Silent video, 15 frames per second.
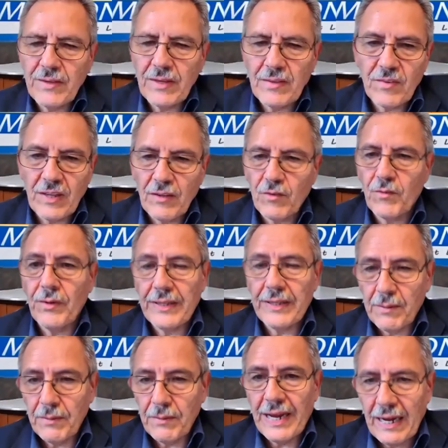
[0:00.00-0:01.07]
it's great that we
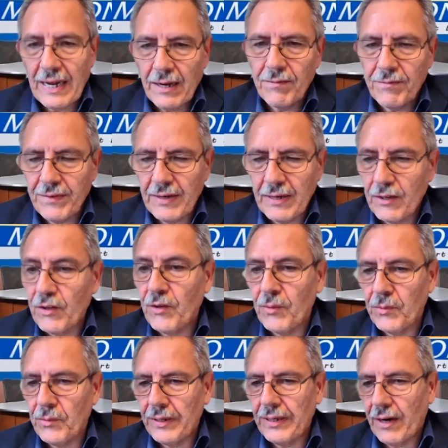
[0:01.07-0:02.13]
have uh, you
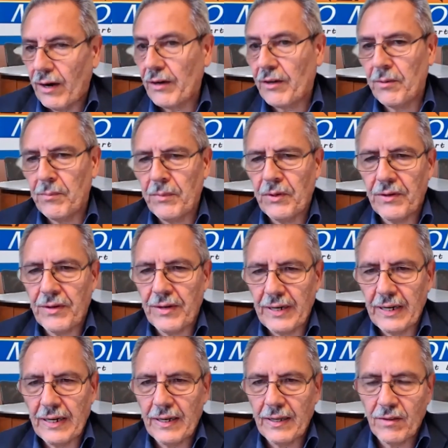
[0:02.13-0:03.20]
in our
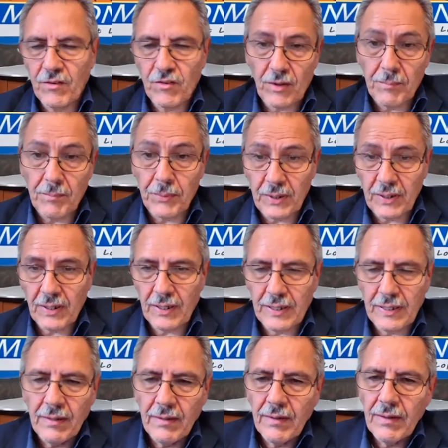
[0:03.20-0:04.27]
community, and uh, particularly
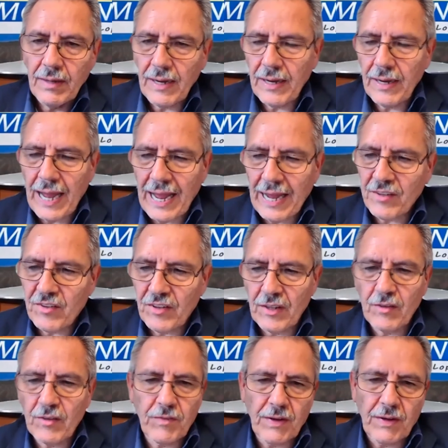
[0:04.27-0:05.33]
uh, access
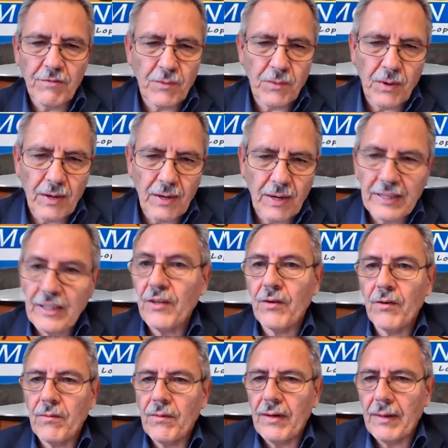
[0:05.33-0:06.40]
uh, for our
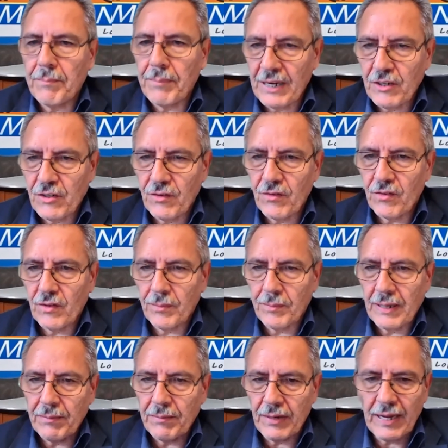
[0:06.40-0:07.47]
Latino uh, patients to be
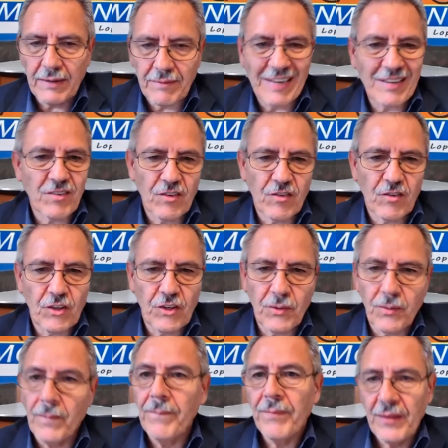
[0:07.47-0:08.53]
able to have access to you
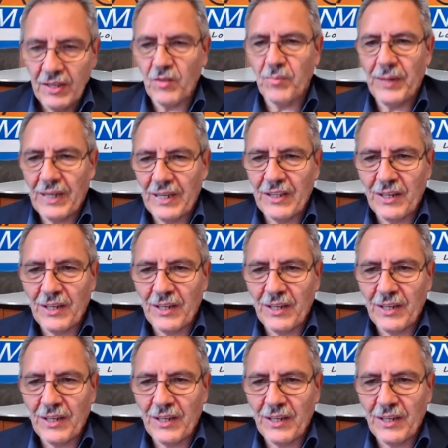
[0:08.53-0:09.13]
and speak in their